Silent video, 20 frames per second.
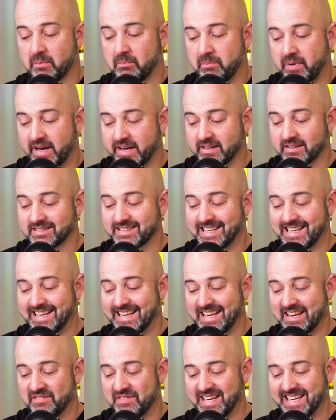penalty
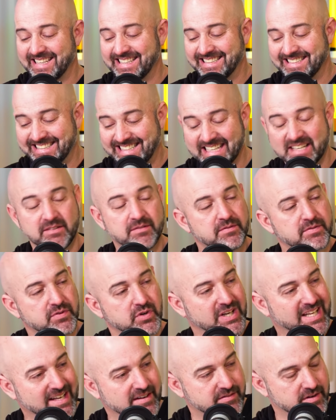if he didn't
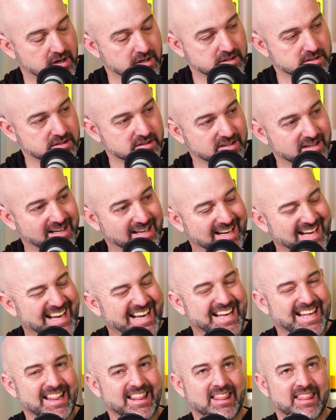forgive us.
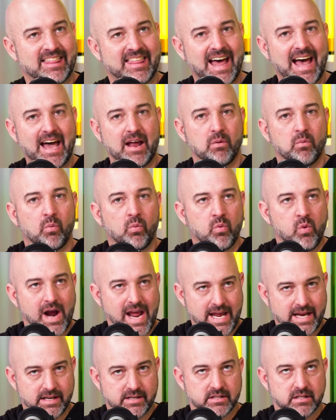That
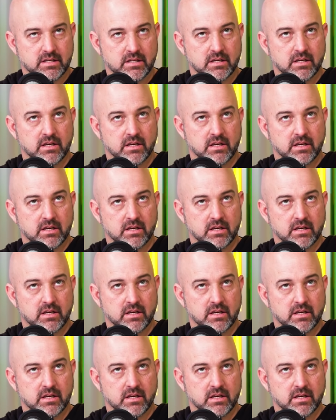weight.